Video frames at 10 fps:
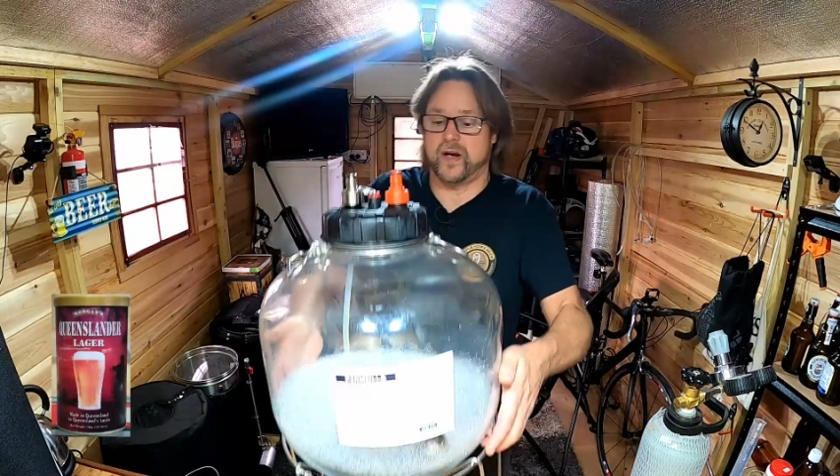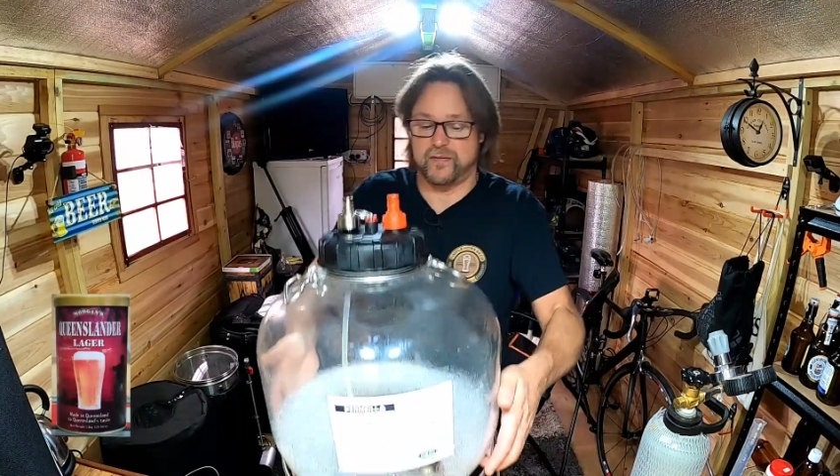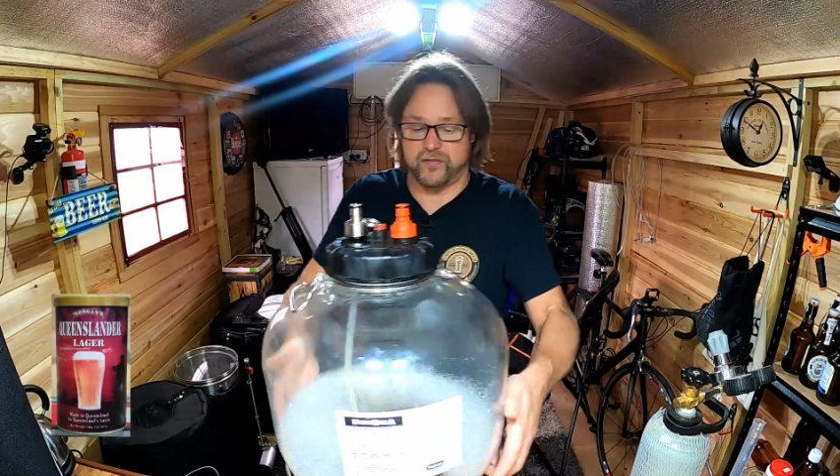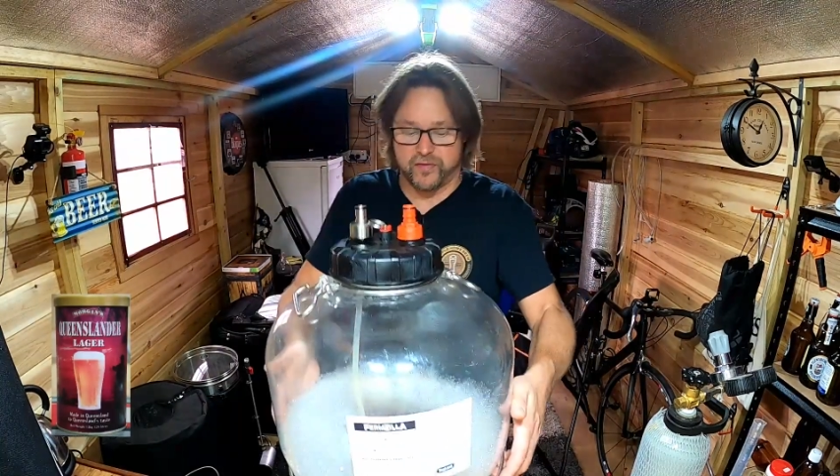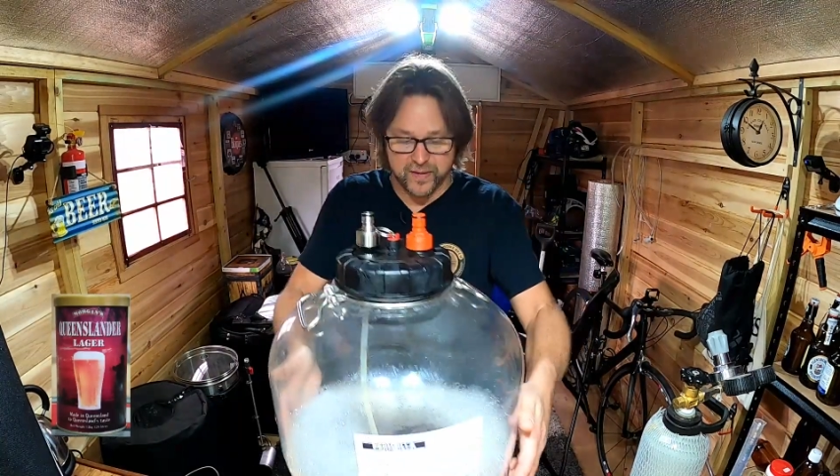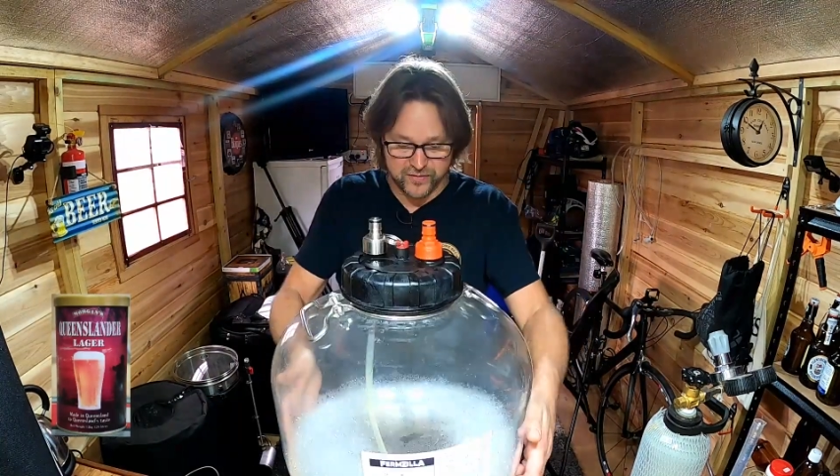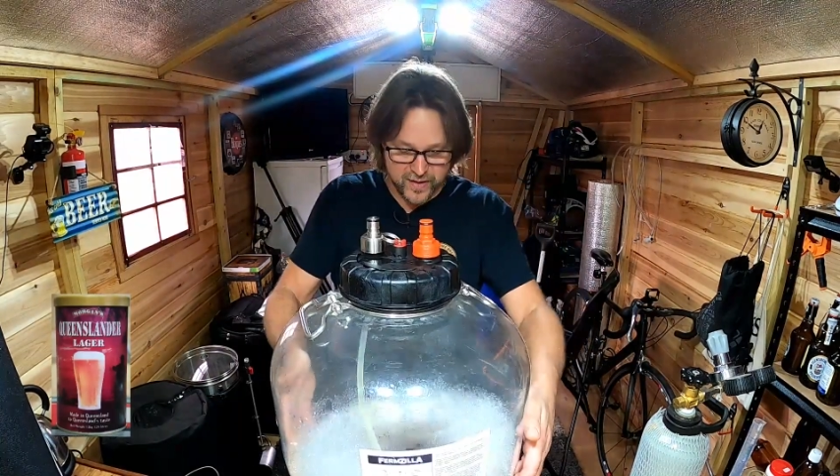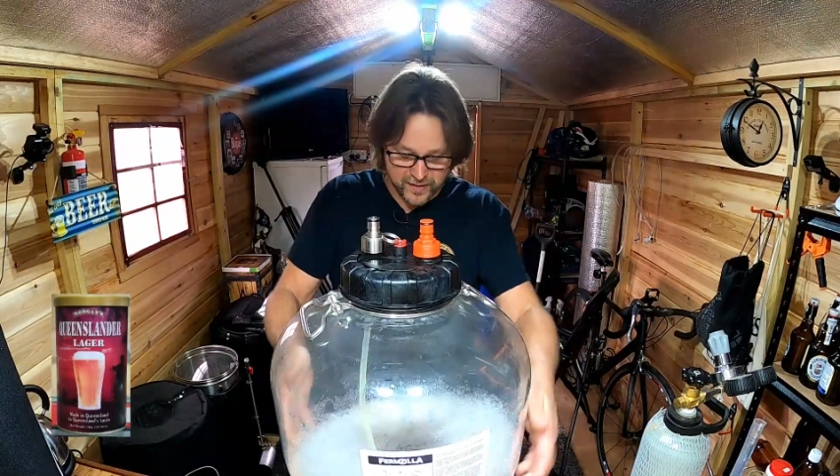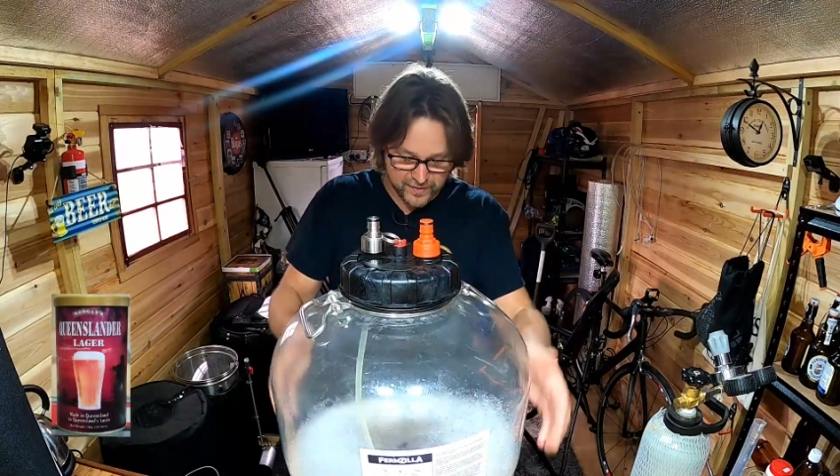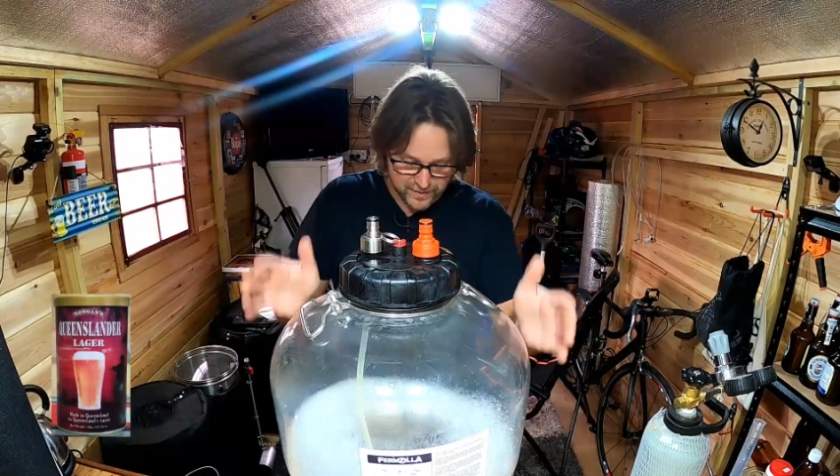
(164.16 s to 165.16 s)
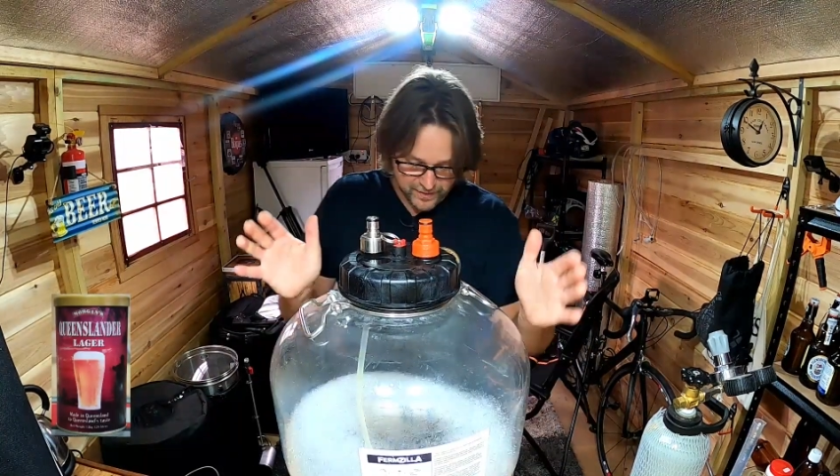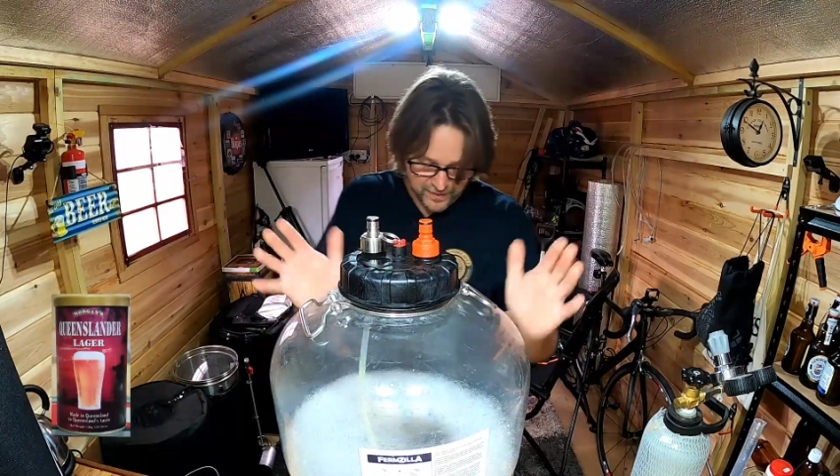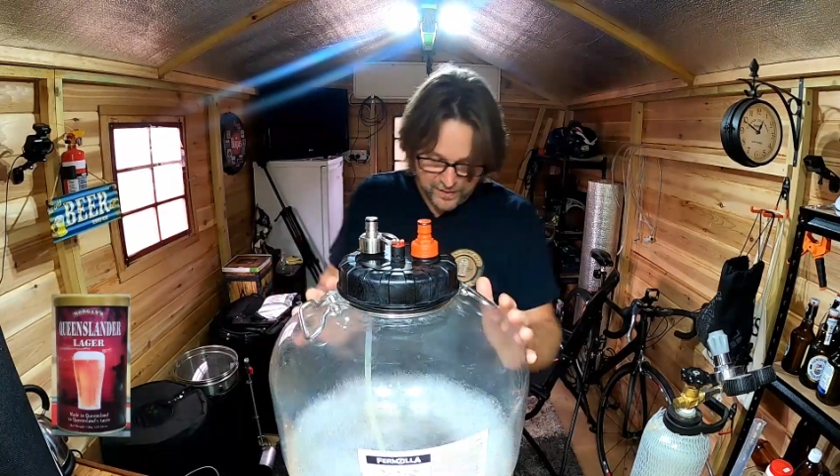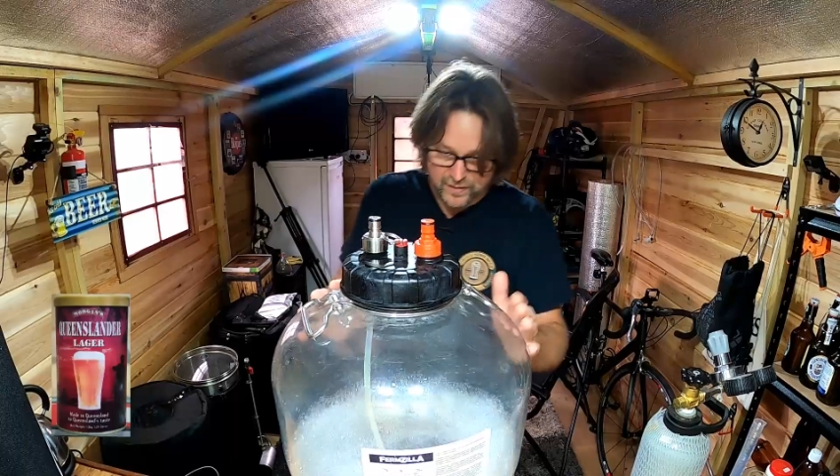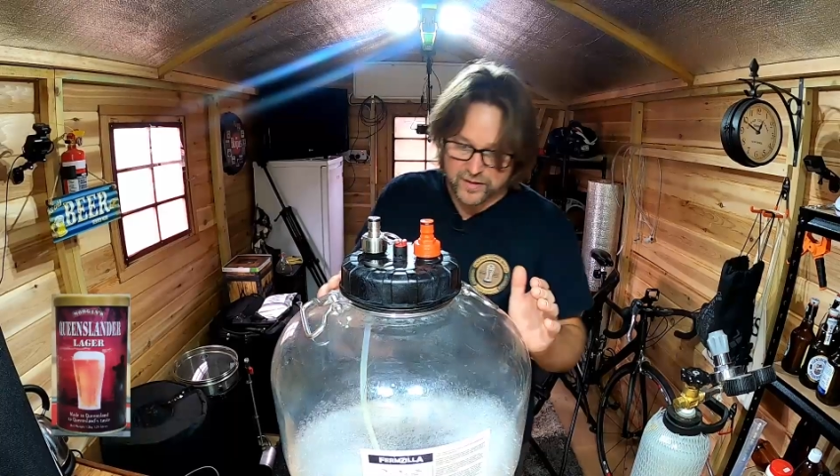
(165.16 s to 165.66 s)
I have a fermenter.
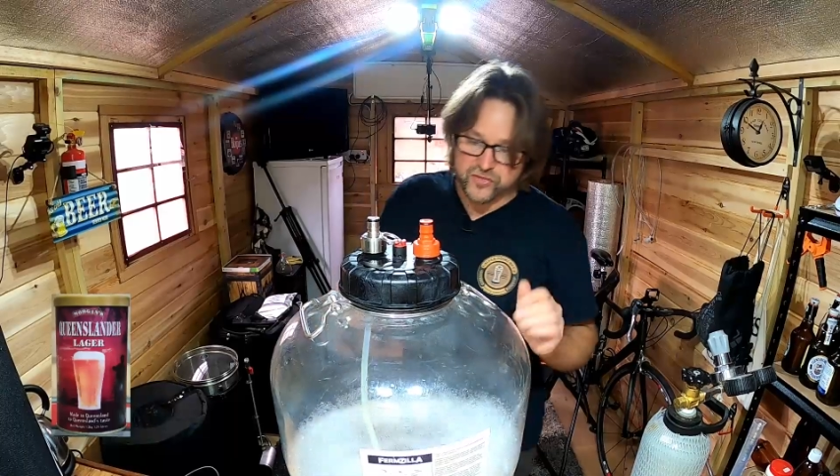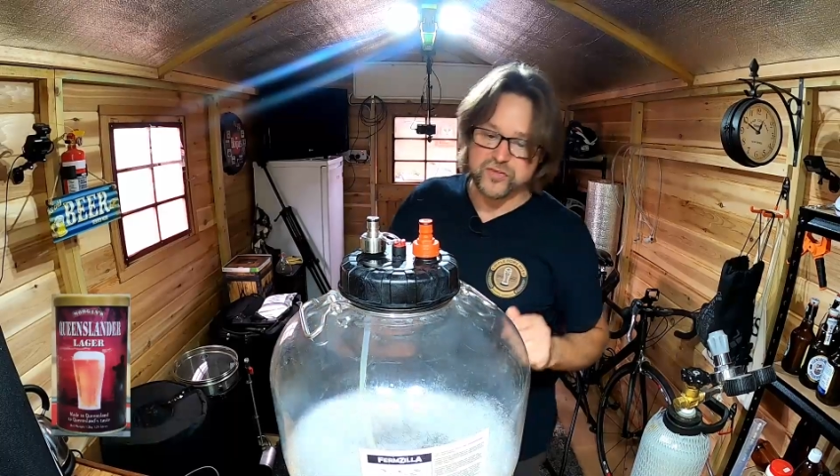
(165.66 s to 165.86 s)
This